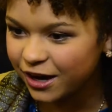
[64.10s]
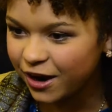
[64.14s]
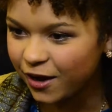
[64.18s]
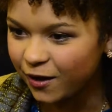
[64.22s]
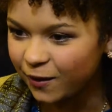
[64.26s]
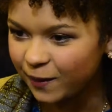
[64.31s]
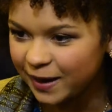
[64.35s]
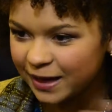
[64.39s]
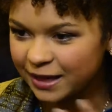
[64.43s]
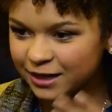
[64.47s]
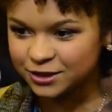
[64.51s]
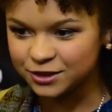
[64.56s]

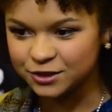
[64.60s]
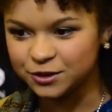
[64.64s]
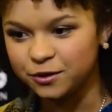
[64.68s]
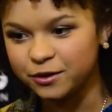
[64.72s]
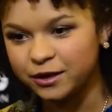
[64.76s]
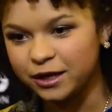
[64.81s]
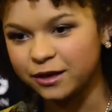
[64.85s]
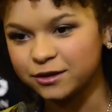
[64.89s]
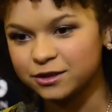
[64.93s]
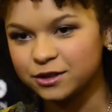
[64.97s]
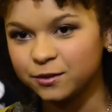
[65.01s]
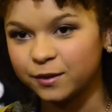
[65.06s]
know, in a
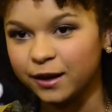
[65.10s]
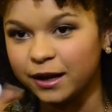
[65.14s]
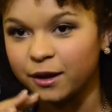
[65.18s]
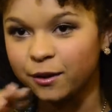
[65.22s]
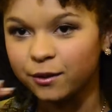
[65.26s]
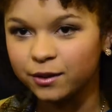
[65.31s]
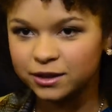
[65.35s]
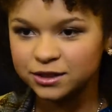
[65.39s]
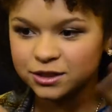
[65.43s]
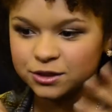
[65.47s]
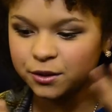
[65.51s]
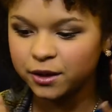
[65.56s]
studio. So when I go
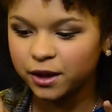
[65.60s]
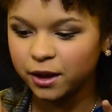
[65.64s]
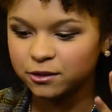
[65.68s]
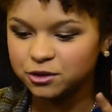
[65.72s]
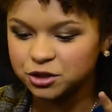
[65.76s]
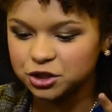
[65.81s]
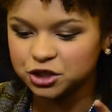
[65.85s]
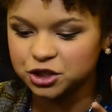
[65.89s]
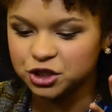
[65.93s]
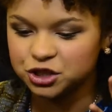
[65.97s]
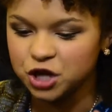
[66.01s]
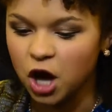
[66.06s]
in a studio
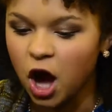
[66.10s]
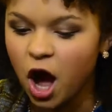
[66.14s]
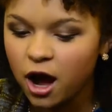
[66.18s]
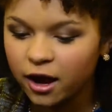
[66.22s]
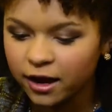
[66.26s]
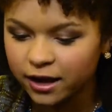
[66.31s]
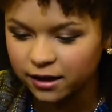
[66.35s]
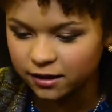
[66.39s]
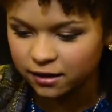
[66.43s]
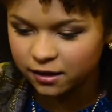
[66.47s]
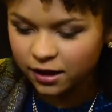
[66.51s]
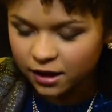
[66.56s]
just to
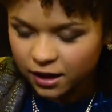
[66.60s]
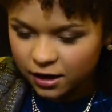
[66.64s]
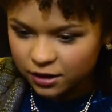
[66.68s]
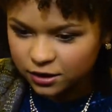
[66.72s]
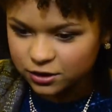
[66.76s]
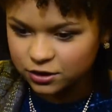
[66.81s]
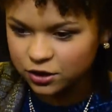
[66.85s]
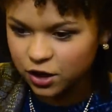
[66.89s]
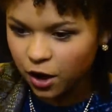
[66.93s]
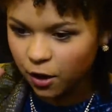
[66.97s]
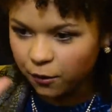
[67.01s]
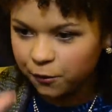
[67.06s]
talk and
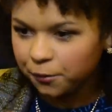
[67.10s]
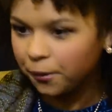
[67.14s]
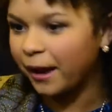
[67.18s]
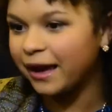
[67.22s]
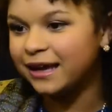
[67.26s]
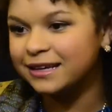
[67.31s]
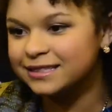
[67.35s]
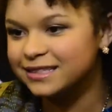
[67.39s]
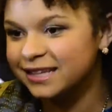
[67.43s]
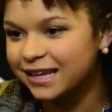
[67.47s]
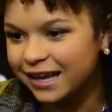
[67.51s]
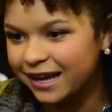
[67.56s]
go
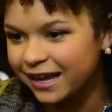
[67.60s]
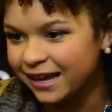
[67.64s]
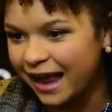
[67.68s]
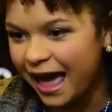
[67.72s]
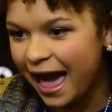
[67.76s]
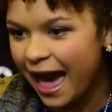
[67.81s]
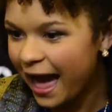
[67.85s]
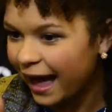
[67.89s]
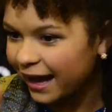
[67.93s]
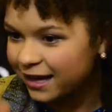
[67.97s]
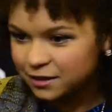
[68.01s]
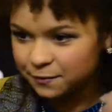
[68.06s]
crazy and
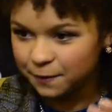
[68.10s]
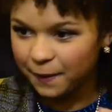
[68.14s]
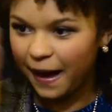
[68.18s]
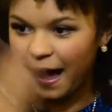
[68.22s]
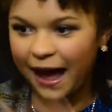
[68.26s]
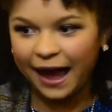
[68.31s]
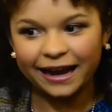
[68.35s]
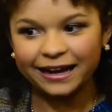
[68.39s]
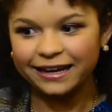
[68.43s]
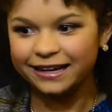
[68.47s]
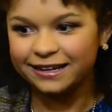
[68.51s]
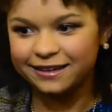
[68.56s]
act
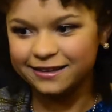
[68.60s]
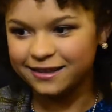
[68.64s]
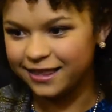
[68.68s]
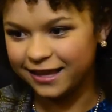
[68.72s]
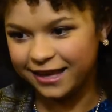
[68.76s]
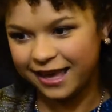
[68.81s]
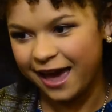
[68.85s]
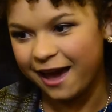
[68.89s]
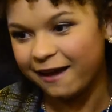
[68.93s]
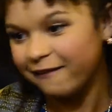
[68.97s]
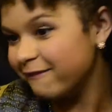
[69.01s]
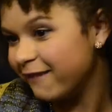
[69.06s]
behind the
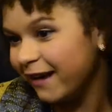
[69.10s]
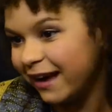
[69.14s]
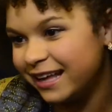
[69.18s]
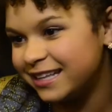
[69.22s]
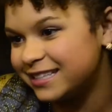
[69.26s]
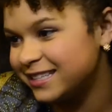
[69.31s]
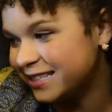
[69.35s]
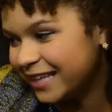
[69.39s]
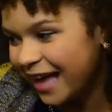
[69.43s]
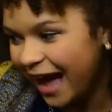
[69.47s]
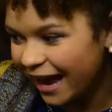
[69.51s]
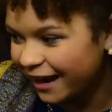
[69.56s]
camera,
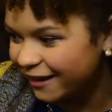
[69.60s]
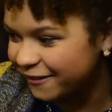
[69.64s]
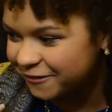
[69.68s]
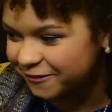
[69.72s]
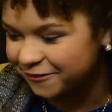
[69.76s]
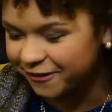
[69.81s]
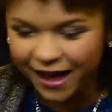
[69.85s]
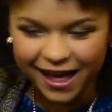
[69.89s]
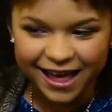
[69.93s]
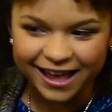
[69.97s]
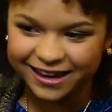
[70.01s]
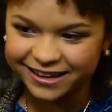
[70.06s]
it's kind of
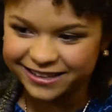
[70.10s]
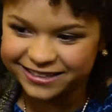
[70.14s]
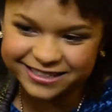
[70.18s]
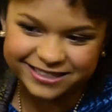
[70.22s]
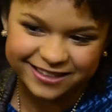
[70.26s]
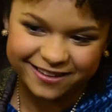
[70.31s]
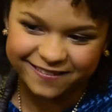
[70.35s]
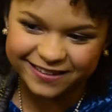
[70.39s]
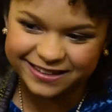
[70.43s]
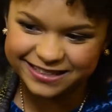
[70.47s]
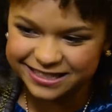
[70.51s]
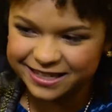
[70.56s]
fun.
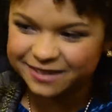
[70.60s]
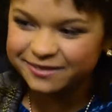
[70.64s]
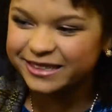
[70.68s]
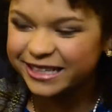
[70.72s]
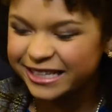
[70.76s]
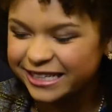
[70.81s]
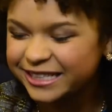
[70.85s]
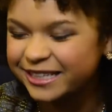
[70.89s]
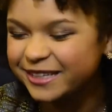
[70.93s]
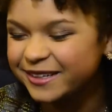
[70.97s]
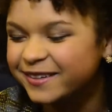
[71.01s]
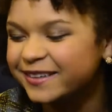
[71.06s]
So it's
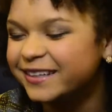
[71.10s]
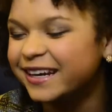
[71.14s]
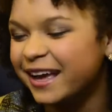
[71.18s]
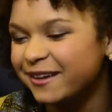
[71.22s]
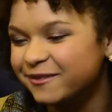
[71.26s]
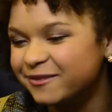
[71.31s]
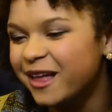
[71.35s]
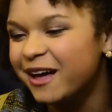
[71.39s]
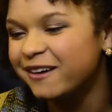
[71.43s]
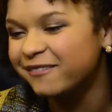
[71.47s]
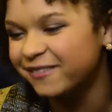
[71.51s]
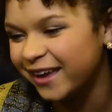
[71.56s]
something new, and
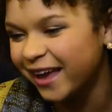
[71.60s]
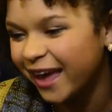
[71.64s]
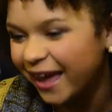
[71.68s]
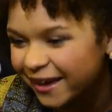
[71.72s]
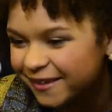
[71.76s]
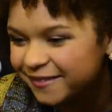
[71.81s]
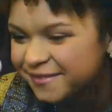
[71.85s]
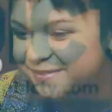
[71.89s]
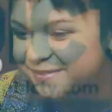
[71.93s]
I'm loving it.